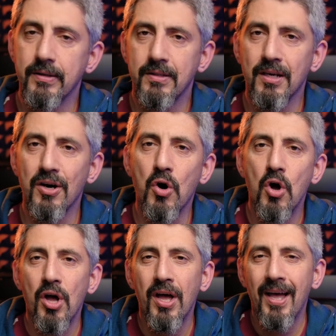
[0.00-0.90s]
So
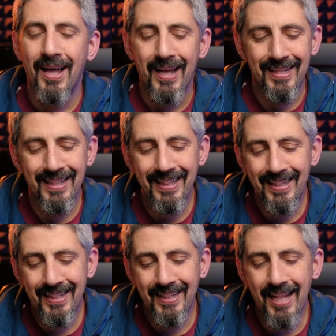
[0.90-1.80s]

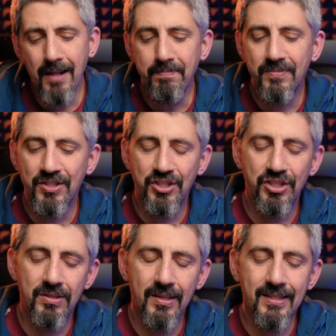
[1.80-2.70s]
not
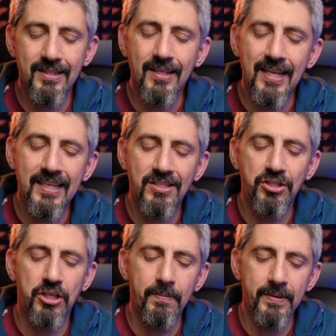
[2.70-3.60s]
it's not that it's
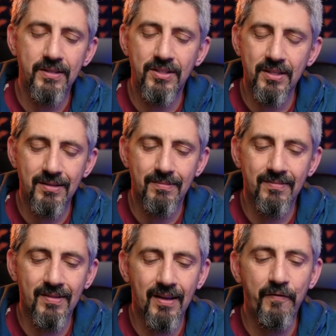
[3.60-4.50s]
cheap, it's just
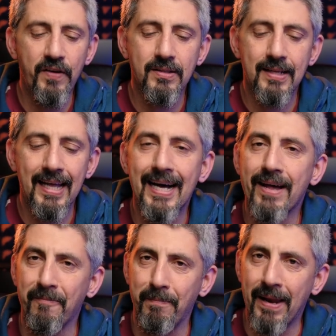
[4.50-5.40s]
it feels like out
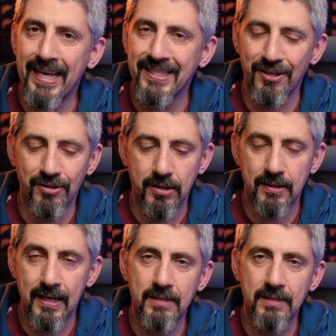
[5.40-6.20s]
of place on this lens.